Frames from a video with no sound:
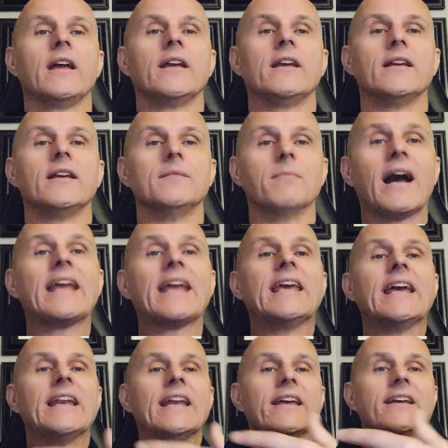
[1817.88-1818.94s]
My
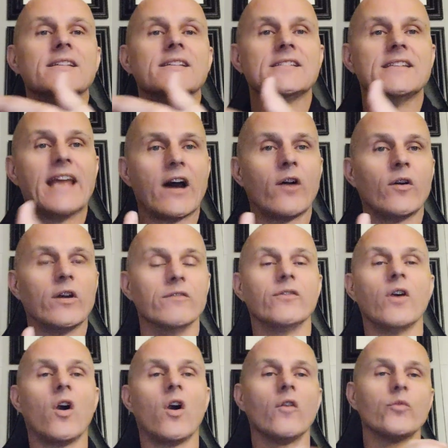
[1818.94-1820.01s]
kid is now
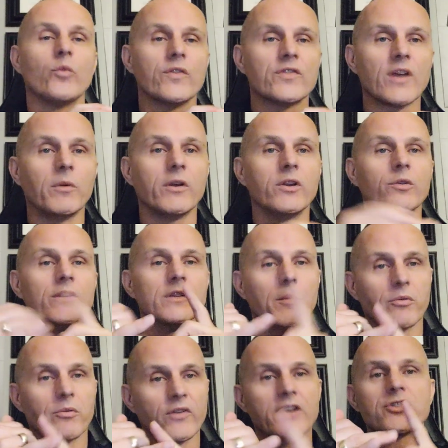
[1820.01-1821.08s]
involved with someone who is a
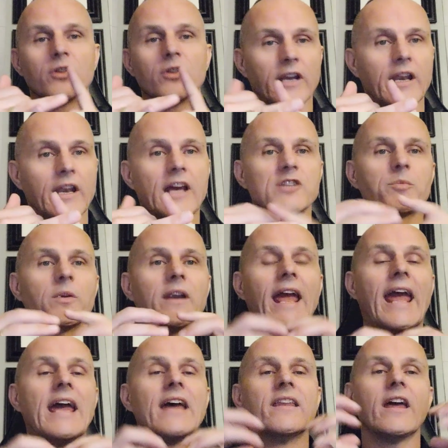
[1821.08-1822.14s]
professional and an expert,
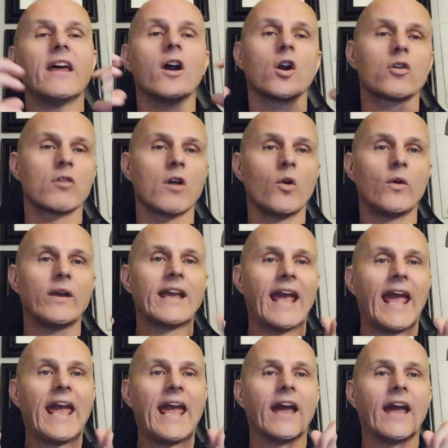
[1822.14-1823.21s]
and they are growing.
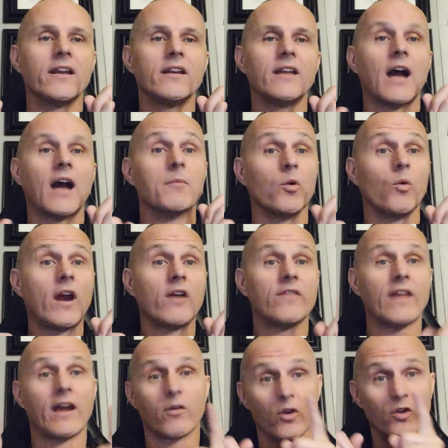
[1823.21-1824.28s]
And I'm aware of
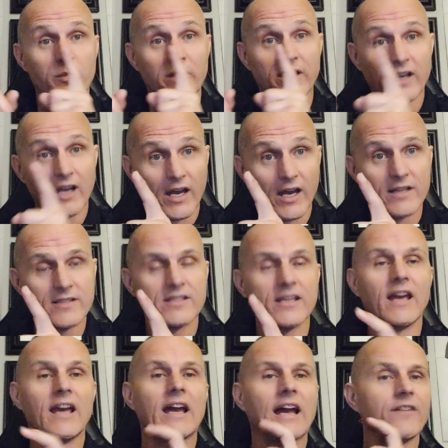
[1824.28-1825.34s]
that growth because
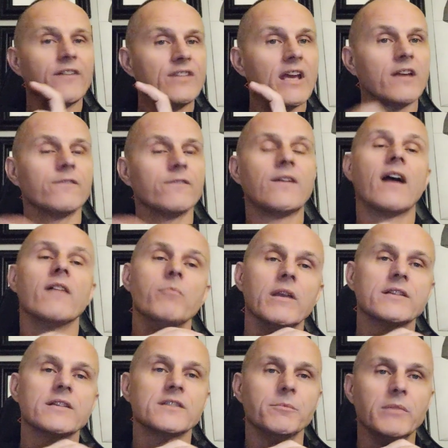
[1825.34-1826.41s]
I've taken five
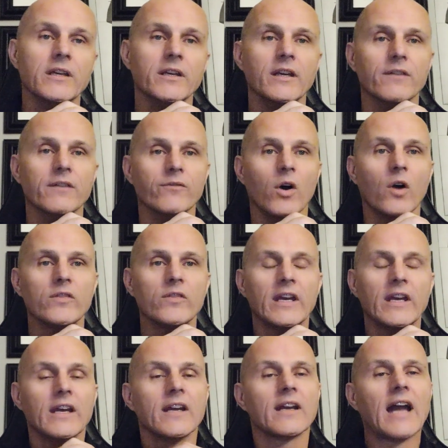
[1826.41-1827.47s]
minutes to be involved.
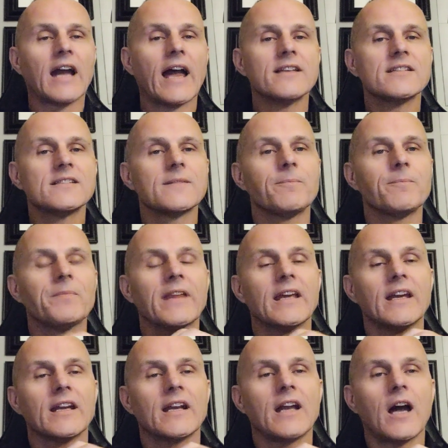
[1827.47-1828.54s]
Guys,
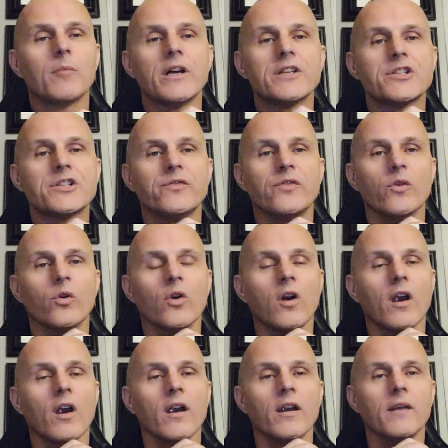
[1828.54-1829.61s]
God bless you
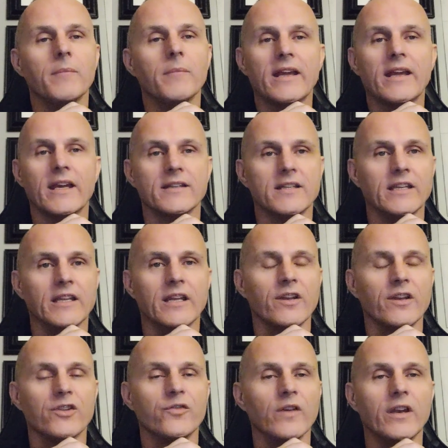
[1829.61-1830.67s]
for making it to the end of
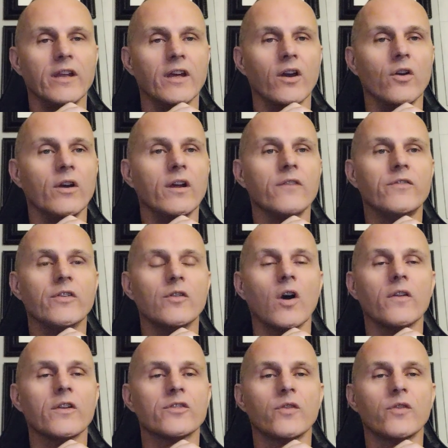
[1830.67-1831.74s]
this video if you've gone
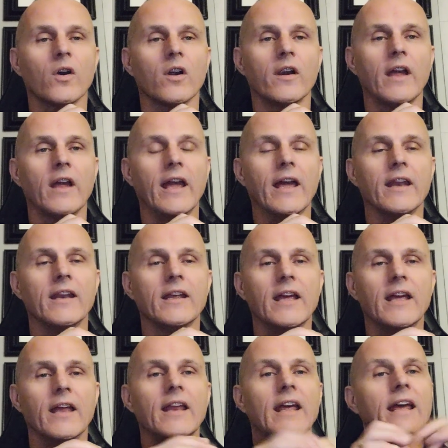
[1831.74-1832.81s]
this far. And
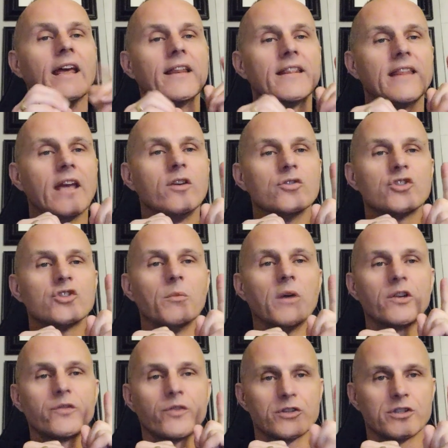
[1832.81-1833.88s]
again, thank you so much
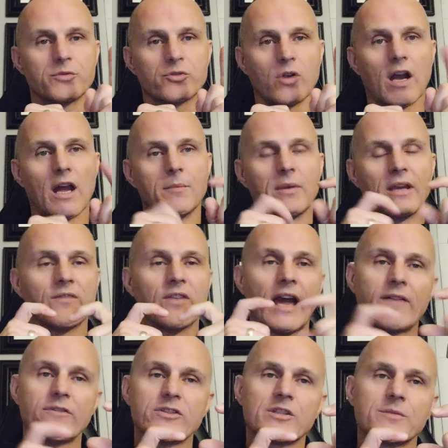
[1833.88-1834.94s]
for subscribing. If you
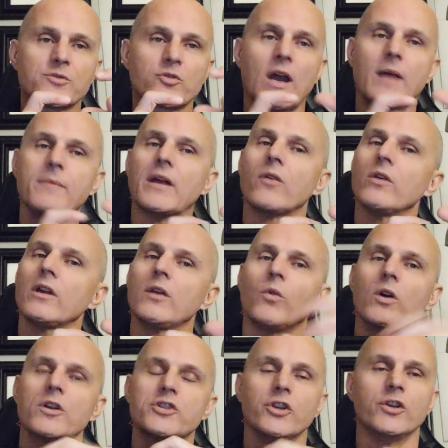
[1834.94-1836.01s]
haven't subscribed, I really
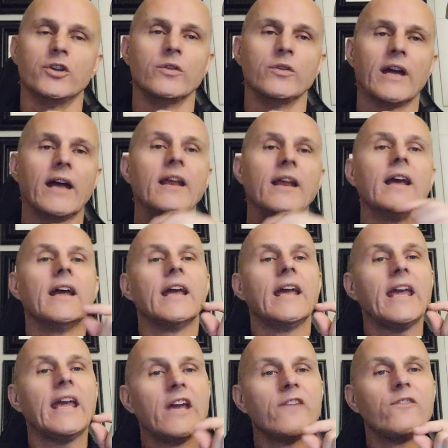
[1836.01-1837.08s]
want you to do that.
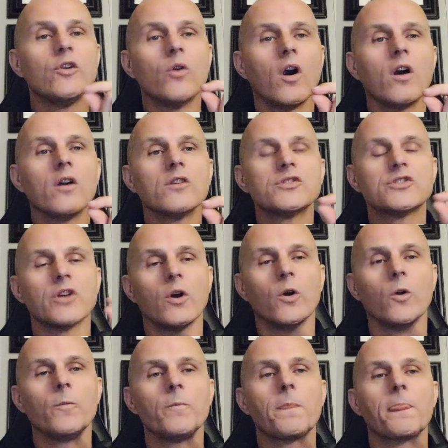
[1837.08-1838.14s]
If you
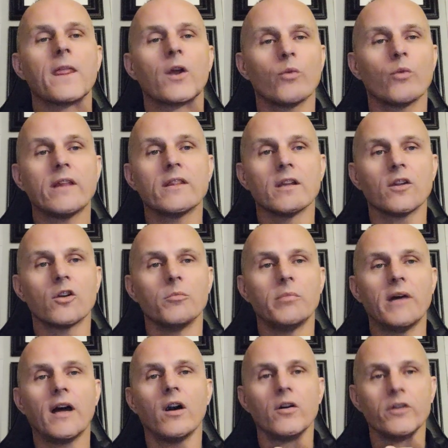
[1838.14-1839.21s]
also ring the little
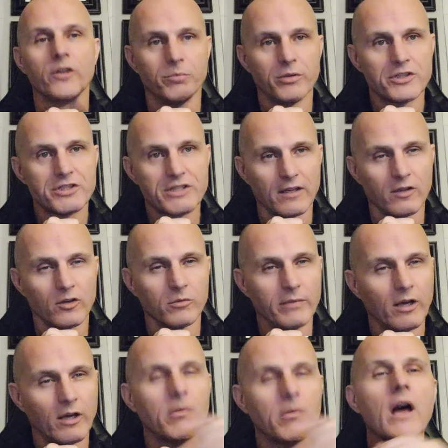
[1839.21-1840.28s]
bell, you push that little
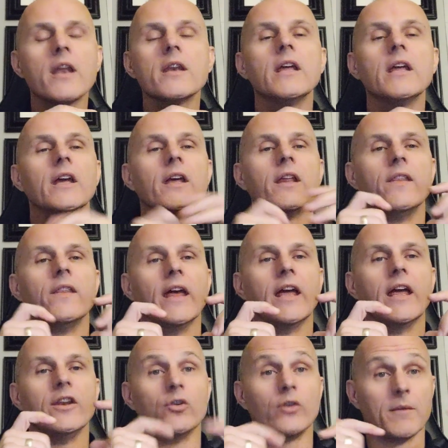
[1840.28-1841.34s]
bell button, then
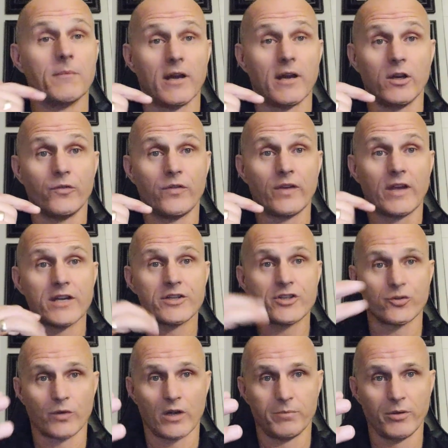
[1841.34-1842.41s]
you'll get my notifications
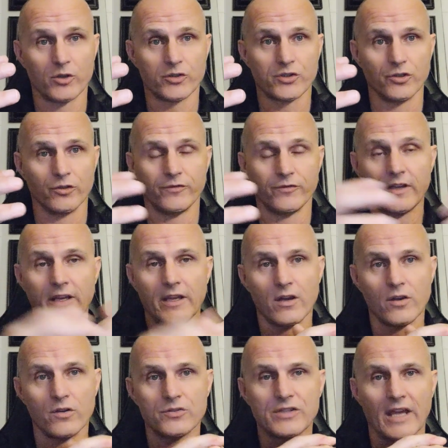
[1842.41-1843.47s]
when I post new
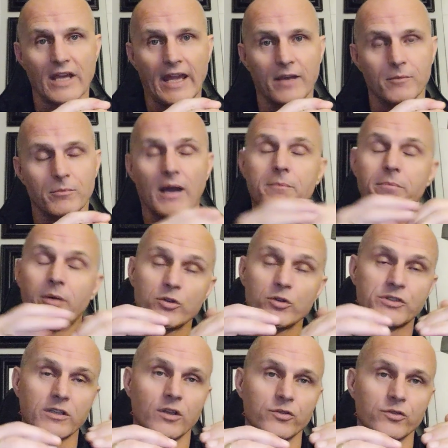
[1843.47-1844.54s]
videos. And by
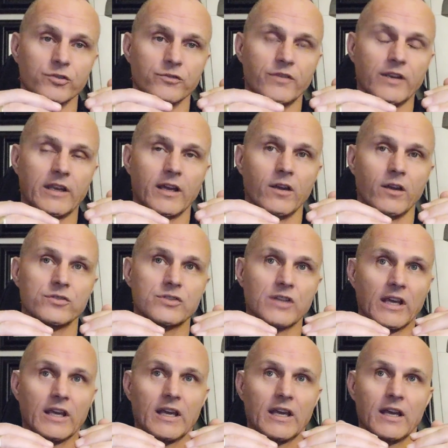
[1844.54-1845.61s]
posting those new videos,
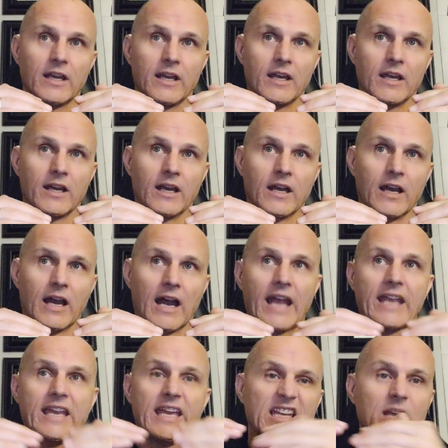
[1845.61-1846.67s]
uh, I
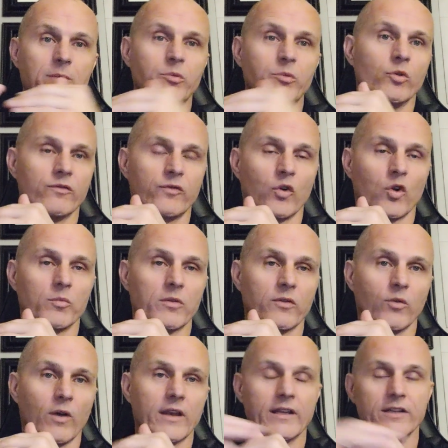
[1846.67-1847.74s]
can keep you informed of
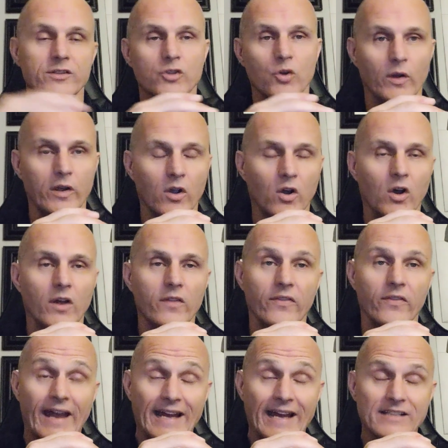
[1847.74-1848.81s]
what is going on.
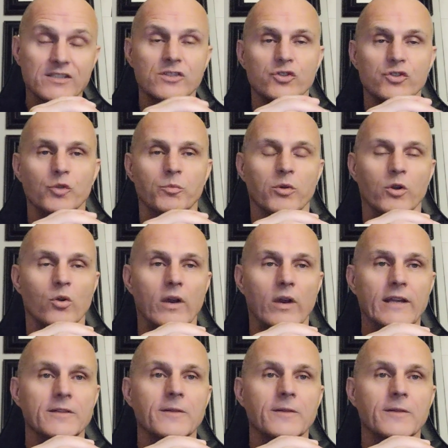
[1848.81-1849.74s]
That's super great.